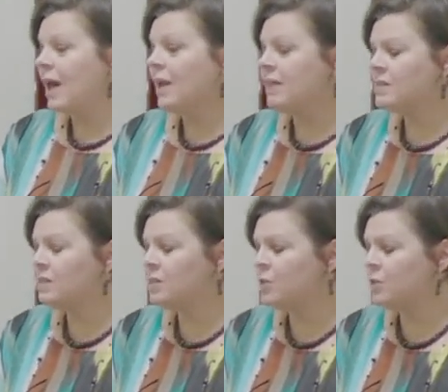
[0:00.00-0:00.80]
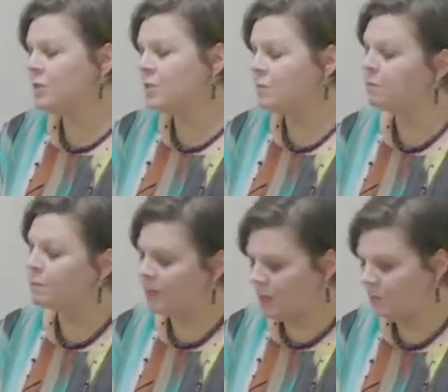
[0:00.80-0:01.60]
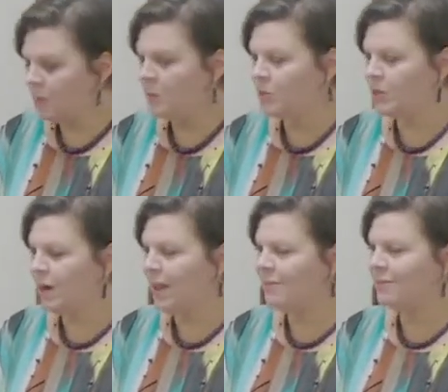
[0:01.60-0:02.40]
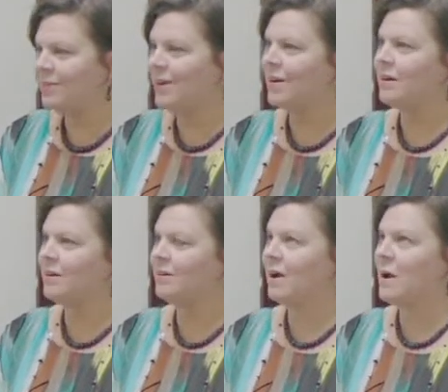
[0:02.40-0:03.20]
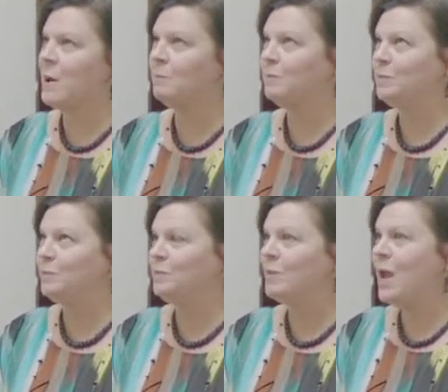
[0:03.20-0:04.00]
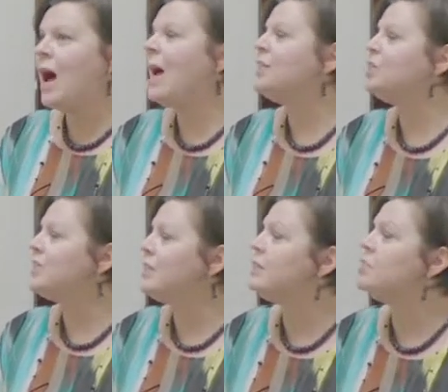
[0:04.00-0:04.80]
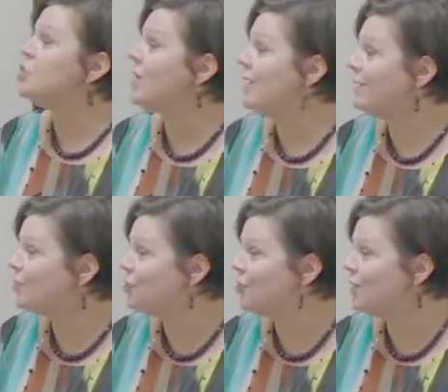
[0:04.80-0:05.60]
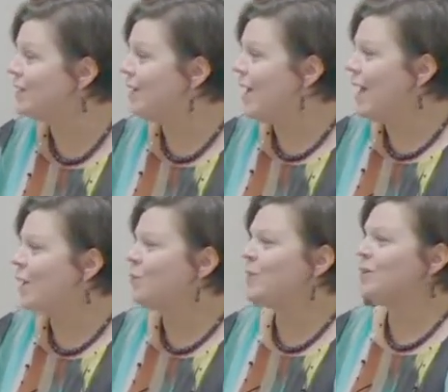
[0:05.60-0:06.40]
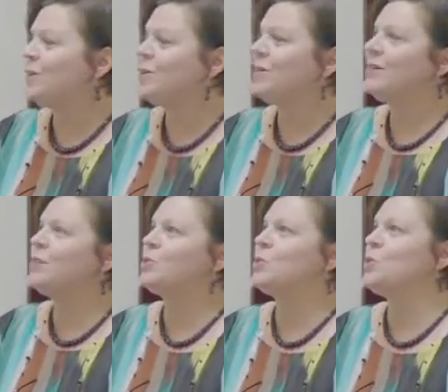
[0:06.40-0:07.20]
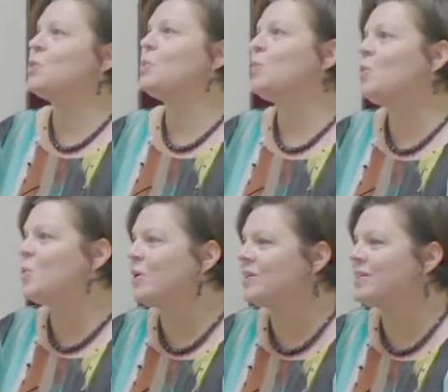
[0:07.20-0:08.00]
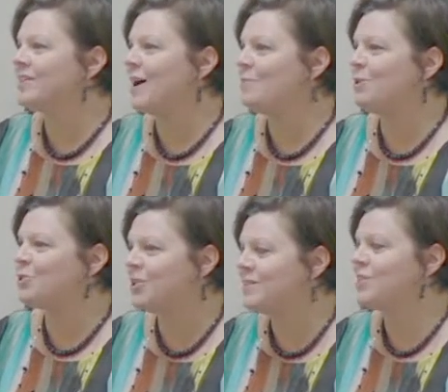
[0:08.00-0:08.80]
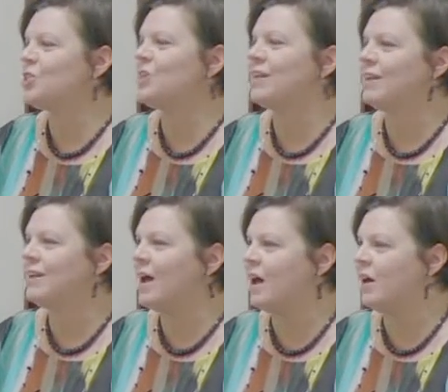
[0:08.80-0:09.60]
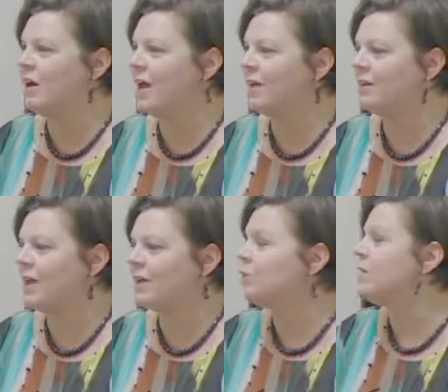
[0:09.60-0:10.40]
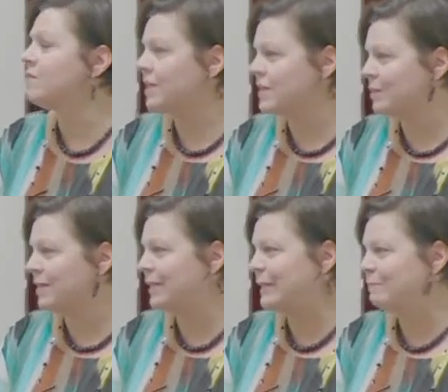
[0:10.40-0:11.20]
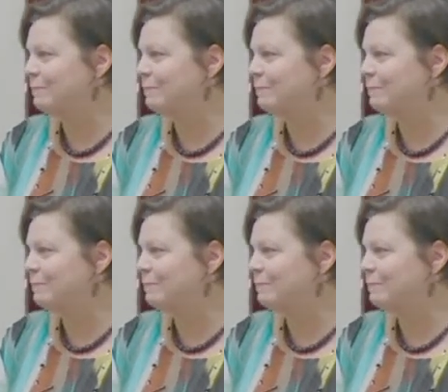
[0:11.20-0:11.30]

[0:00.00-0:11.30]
And as students become older and their hygiene needs change, how do we encourage or support their transitioning and increase flexibility?